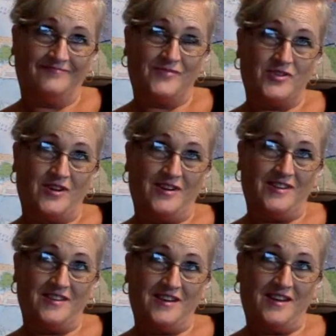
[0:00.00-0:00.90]
Trying to
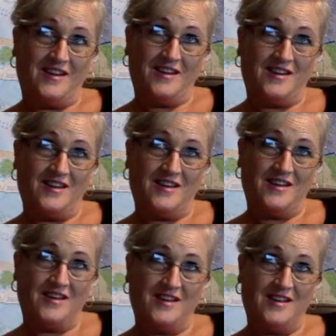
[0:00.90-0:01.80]
think.
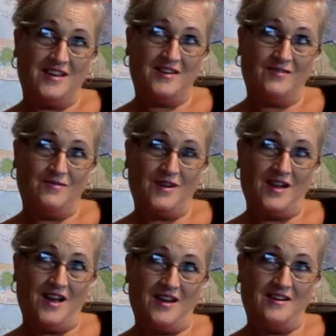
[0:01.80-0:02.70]

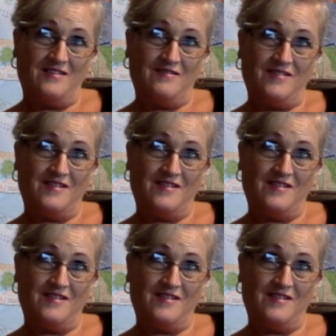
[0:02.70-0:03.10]
What kind of